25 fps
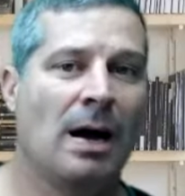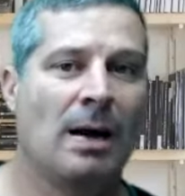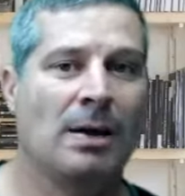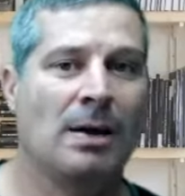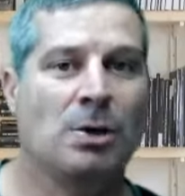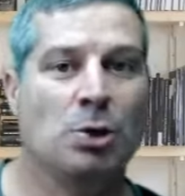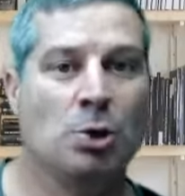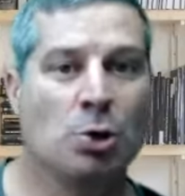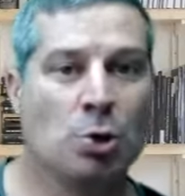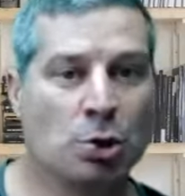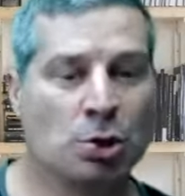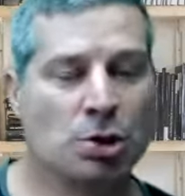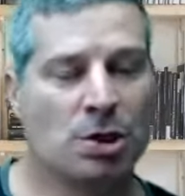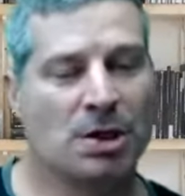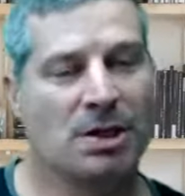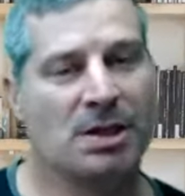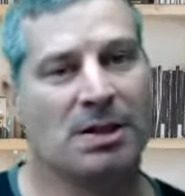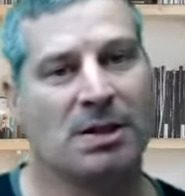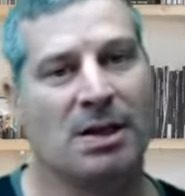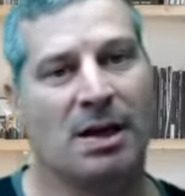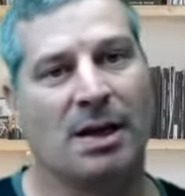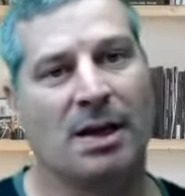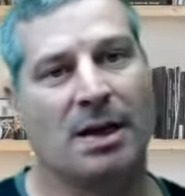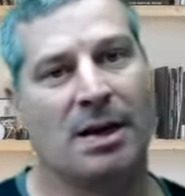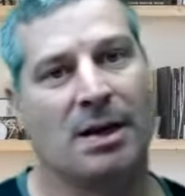usually
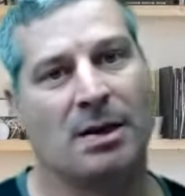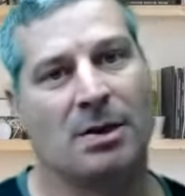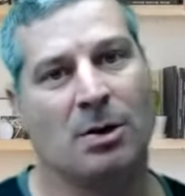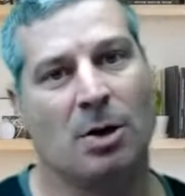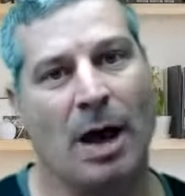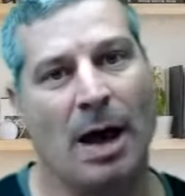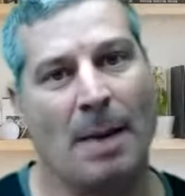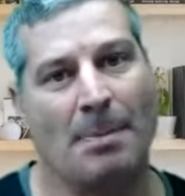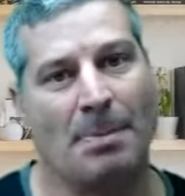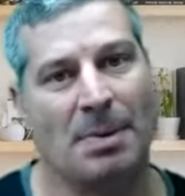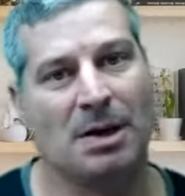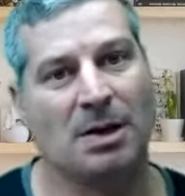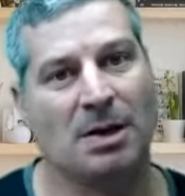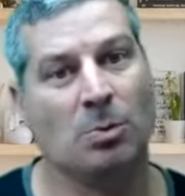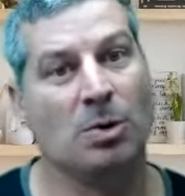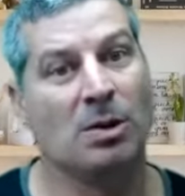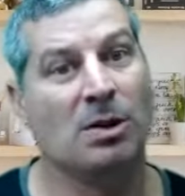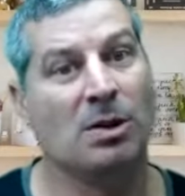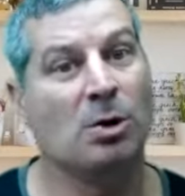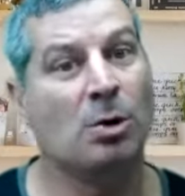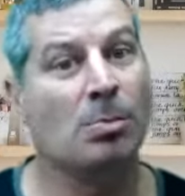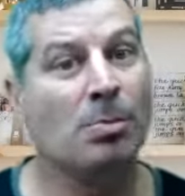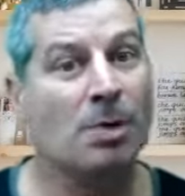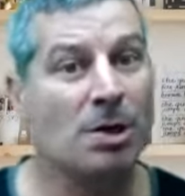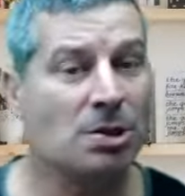happening with
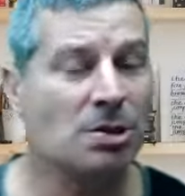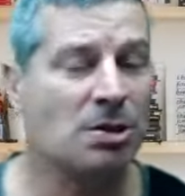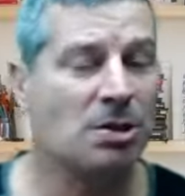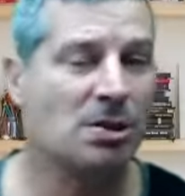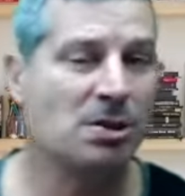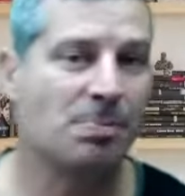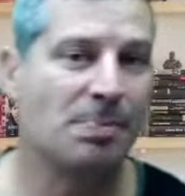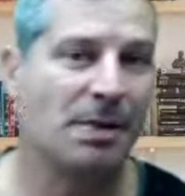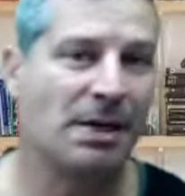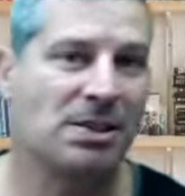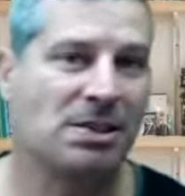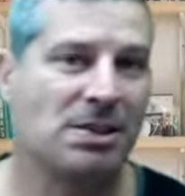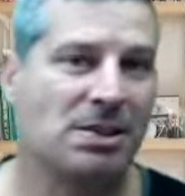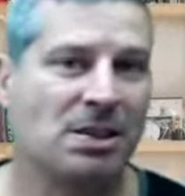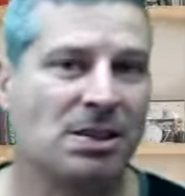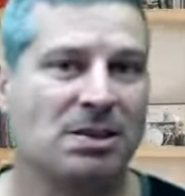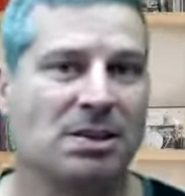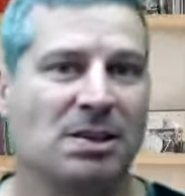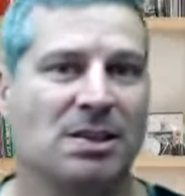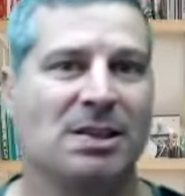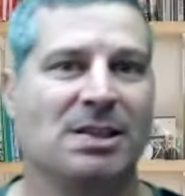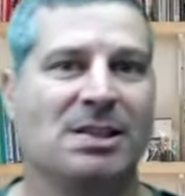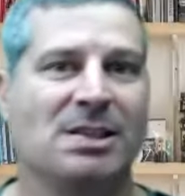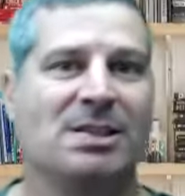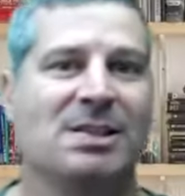commercial
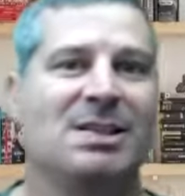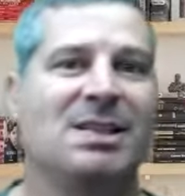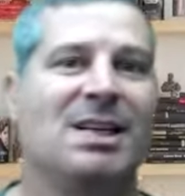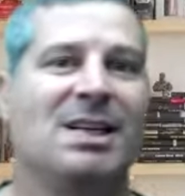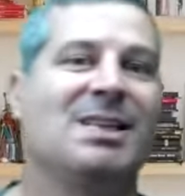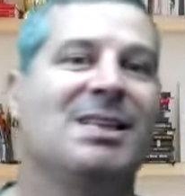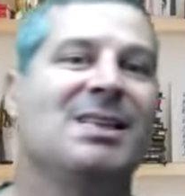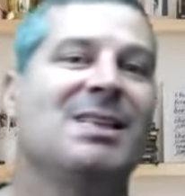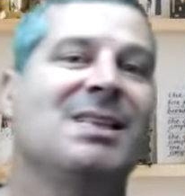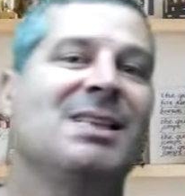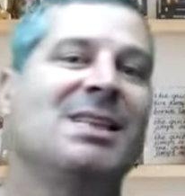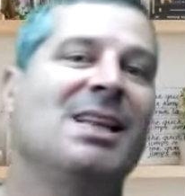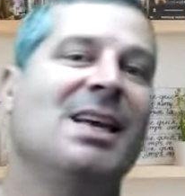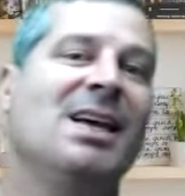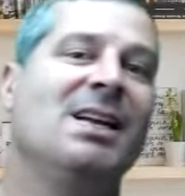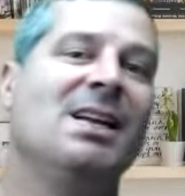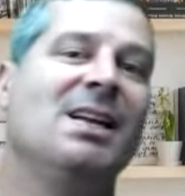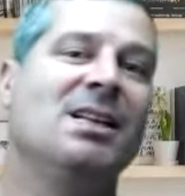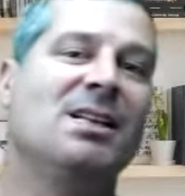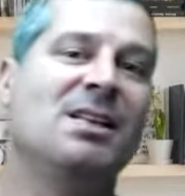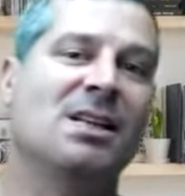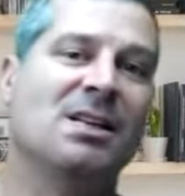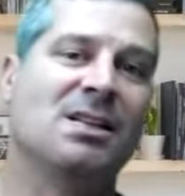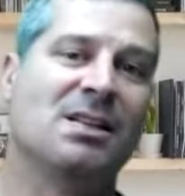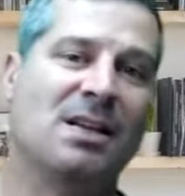spaces is the
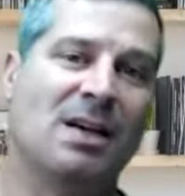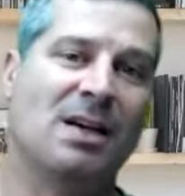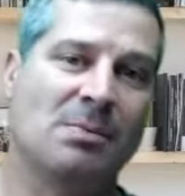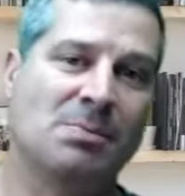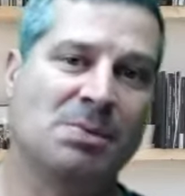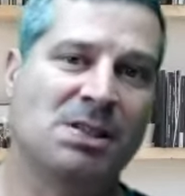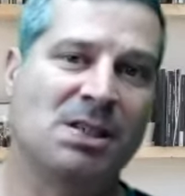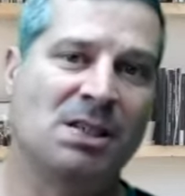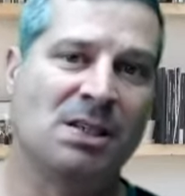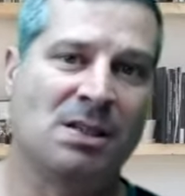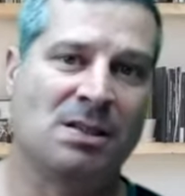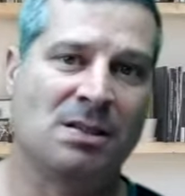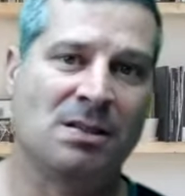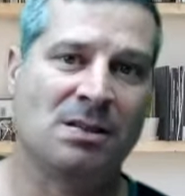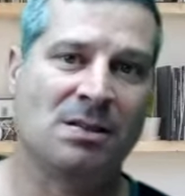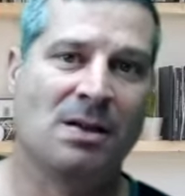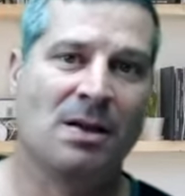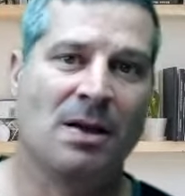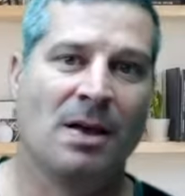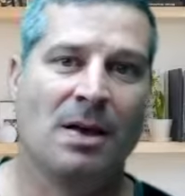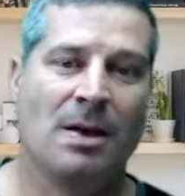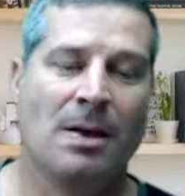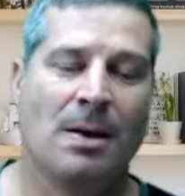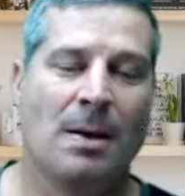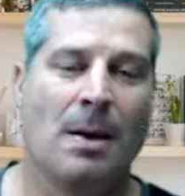tenant that comes in
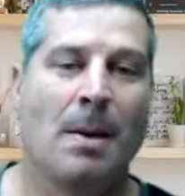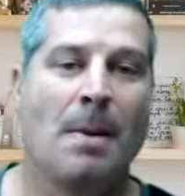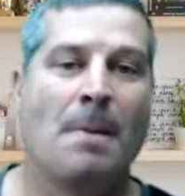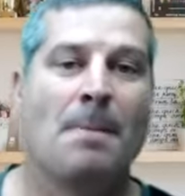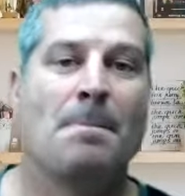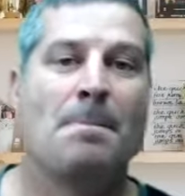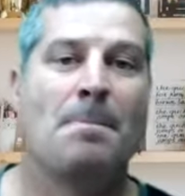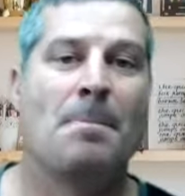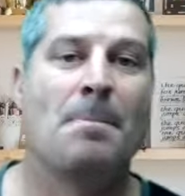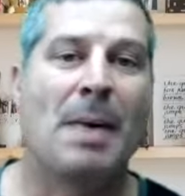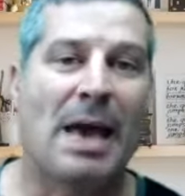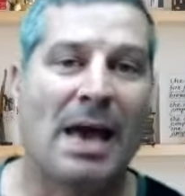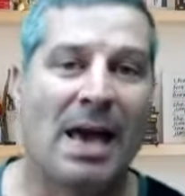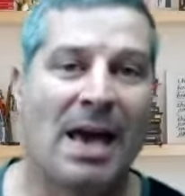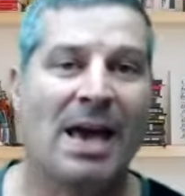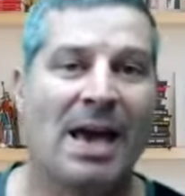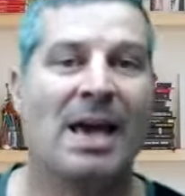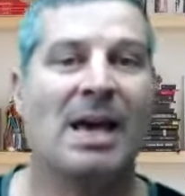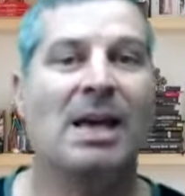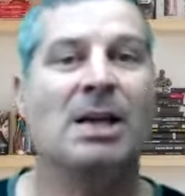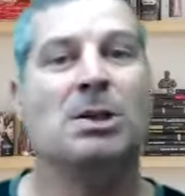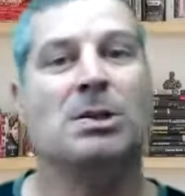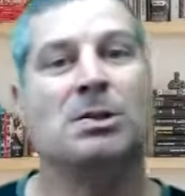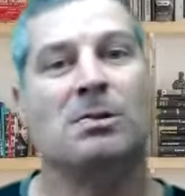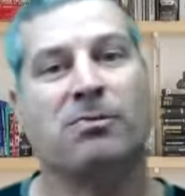
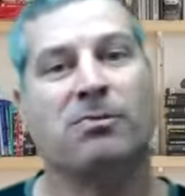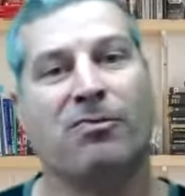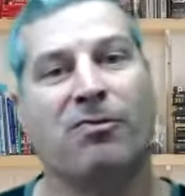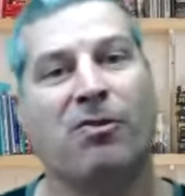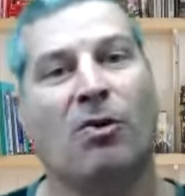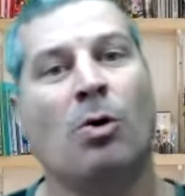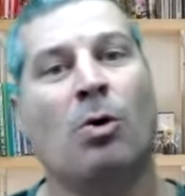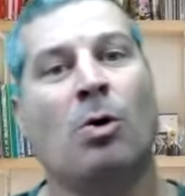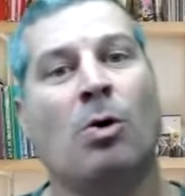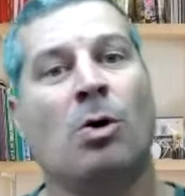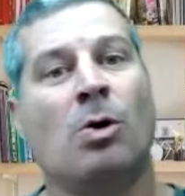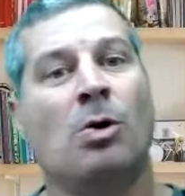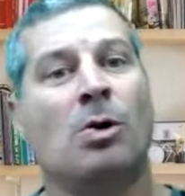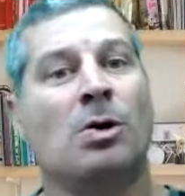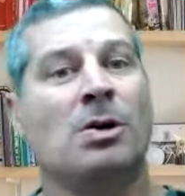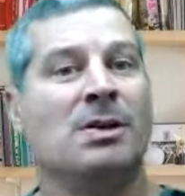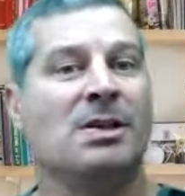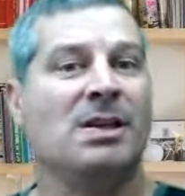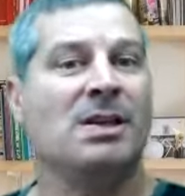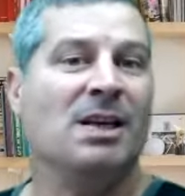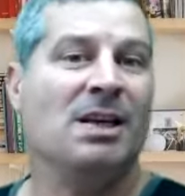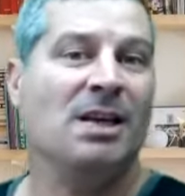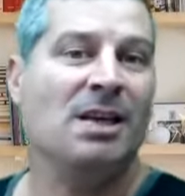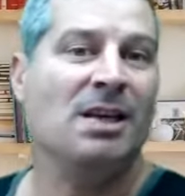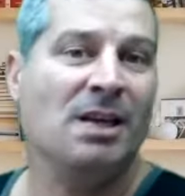pays for
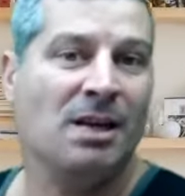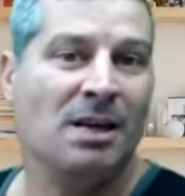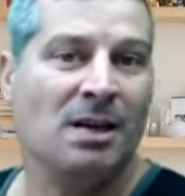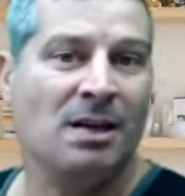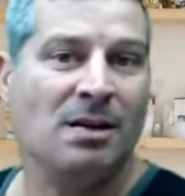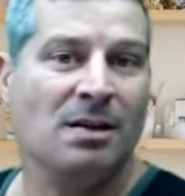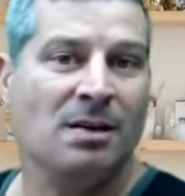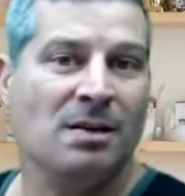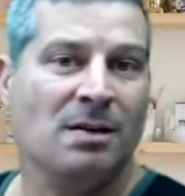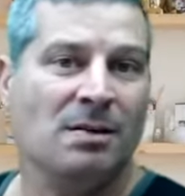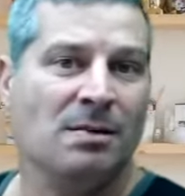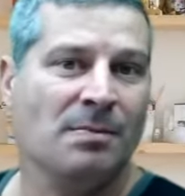the